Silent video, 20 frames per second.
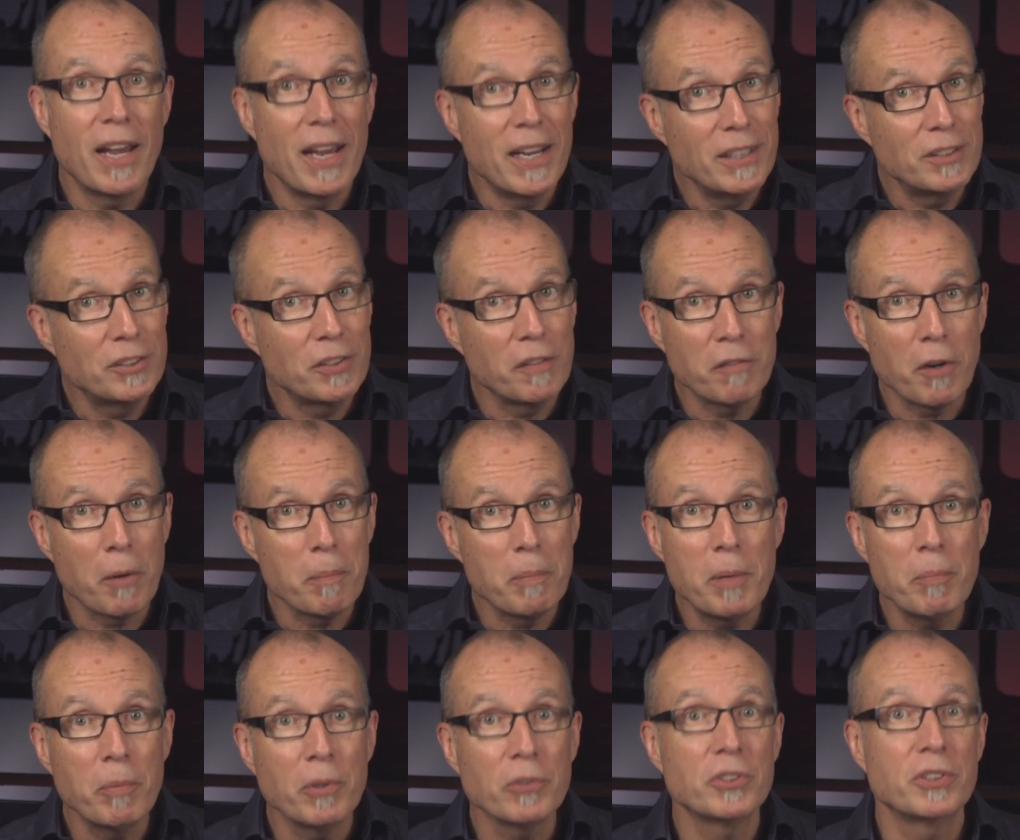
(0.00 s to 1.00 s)
age of our
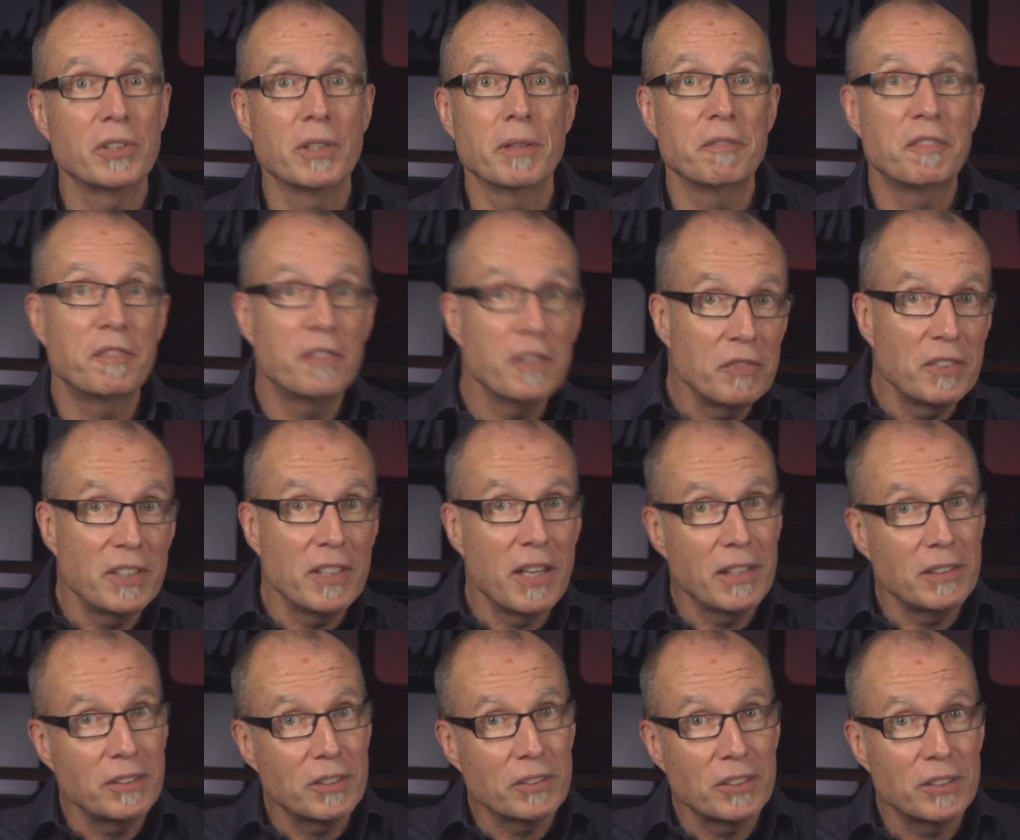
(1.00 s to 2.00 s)
membership,
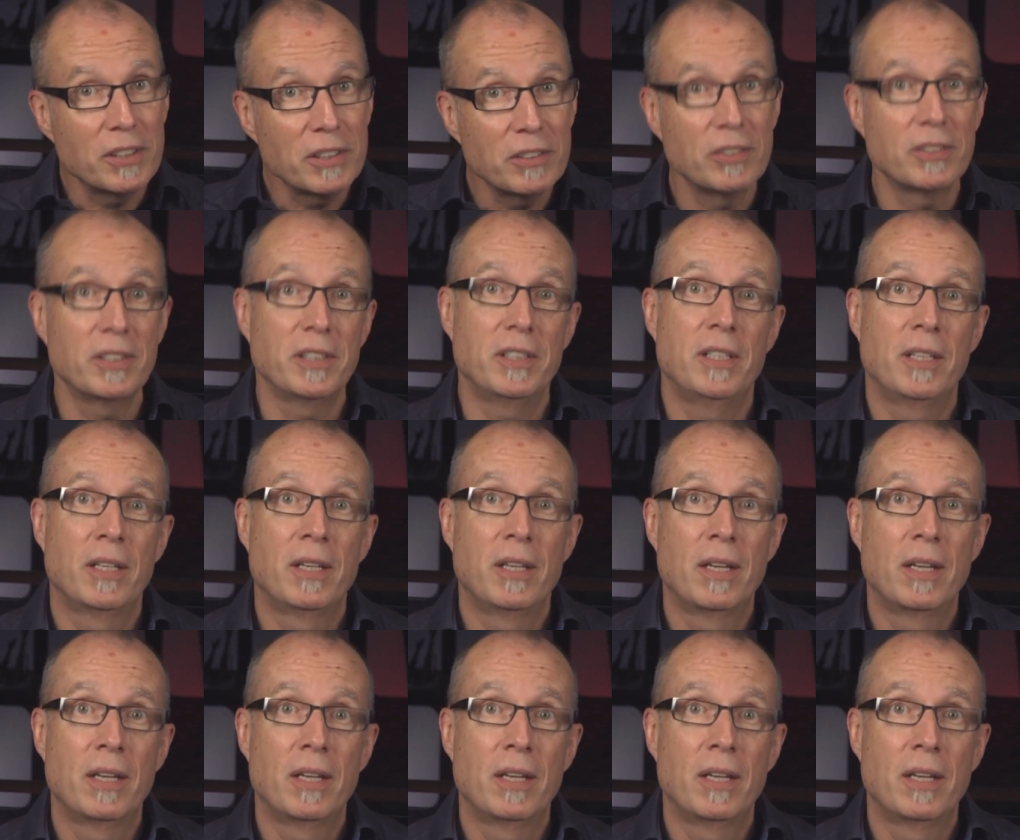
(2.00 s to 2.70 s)
58 to 60.